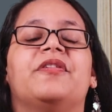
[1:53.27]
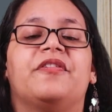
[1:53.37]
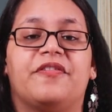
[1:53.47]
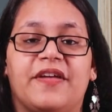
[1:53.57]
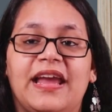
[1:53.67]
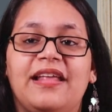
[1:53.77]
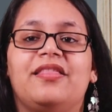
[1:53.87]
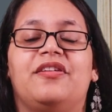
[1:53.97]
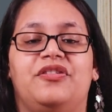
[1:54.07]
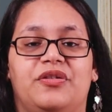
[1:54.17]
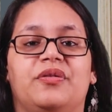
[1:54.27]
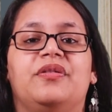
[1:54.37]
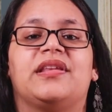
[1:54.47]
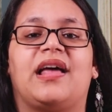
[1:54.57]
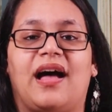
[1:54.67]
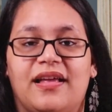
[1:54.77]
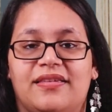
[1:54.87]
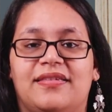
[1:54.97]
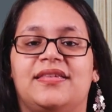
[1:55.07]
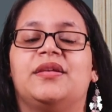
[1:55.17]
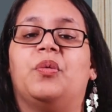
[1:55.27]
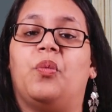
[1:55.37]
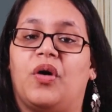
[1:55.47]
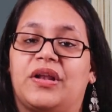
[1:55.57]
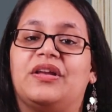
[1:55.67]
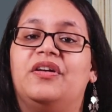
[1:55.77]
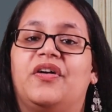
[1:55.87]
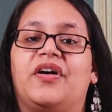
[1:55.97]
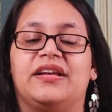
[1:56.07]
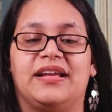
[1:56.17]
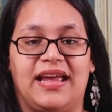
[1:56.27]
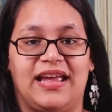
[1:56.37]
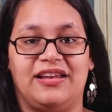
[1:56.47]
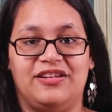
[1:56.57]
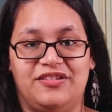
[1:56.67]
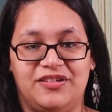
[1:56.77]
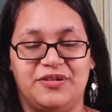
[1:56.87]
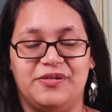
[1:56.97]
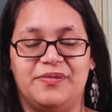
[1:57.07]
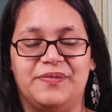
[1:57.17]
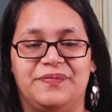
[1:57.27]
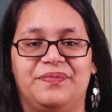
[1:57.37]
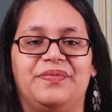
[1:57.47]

Faith shows us what God can do.